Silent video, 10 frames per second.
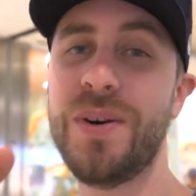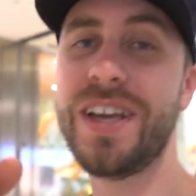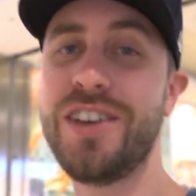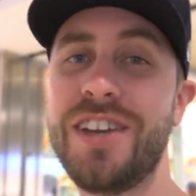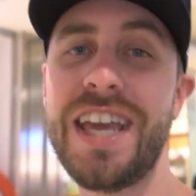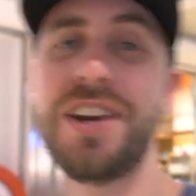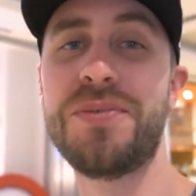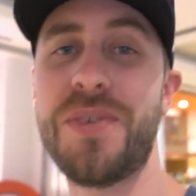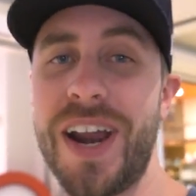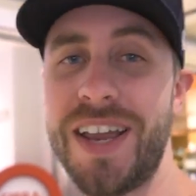Louis, you need a
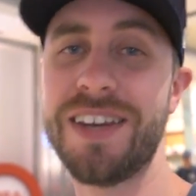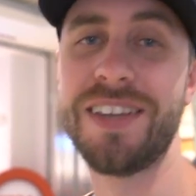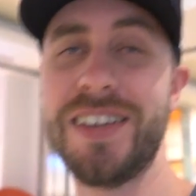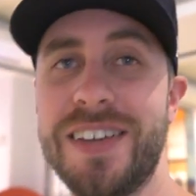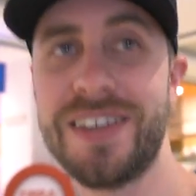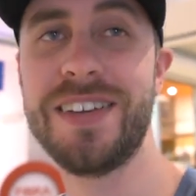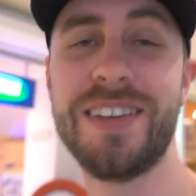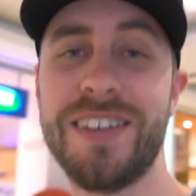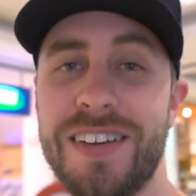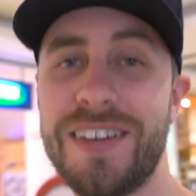friend.
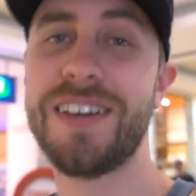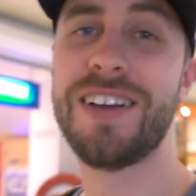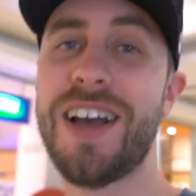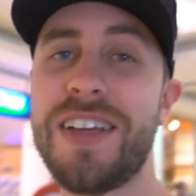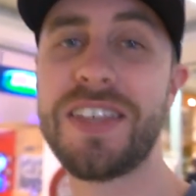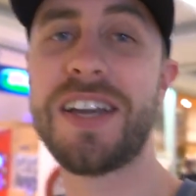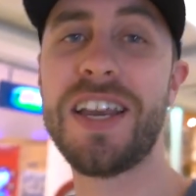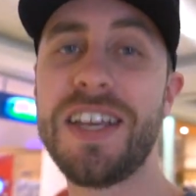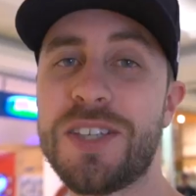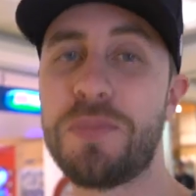I think I
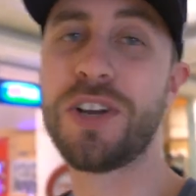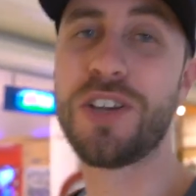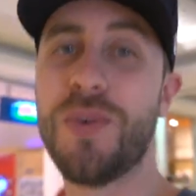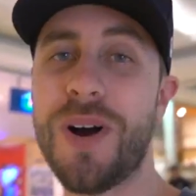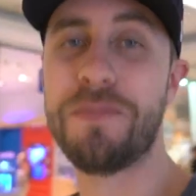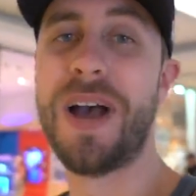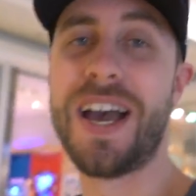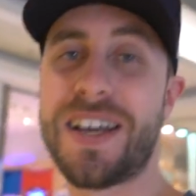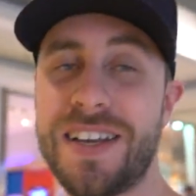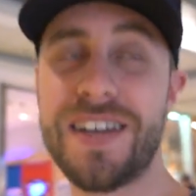need to bring you one back.